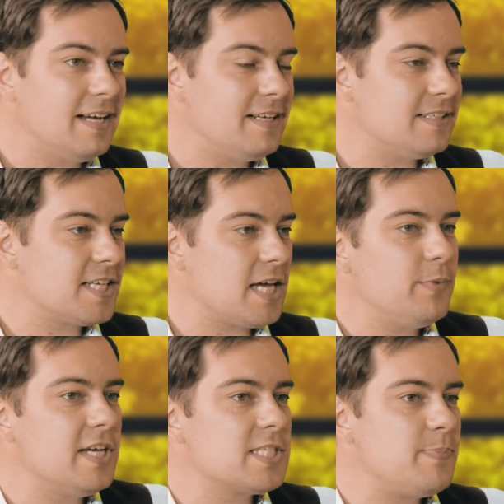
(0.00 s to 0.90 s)
And can
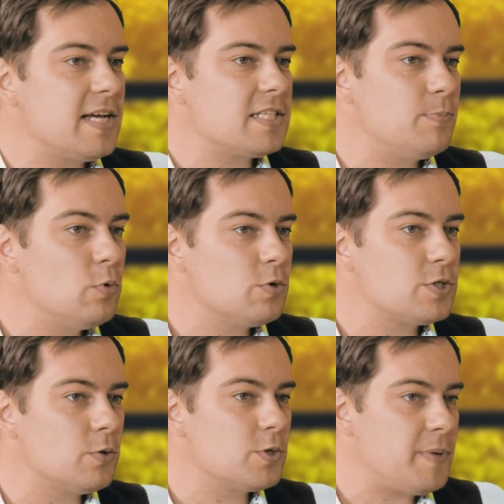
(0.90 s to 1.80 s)
we expect more
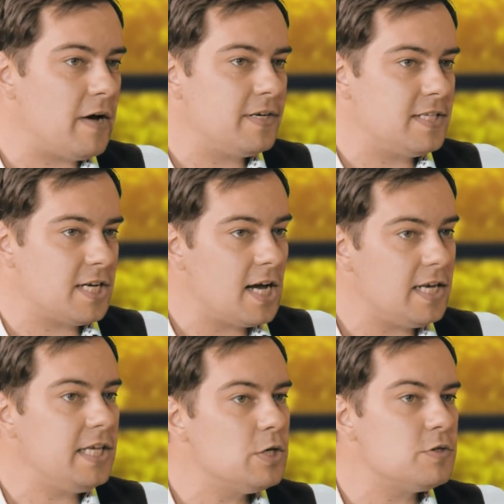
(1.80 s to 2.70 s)
stores powered
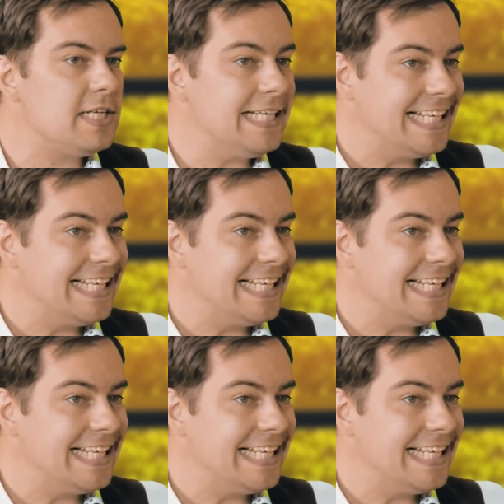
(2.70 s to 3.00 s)
entirely using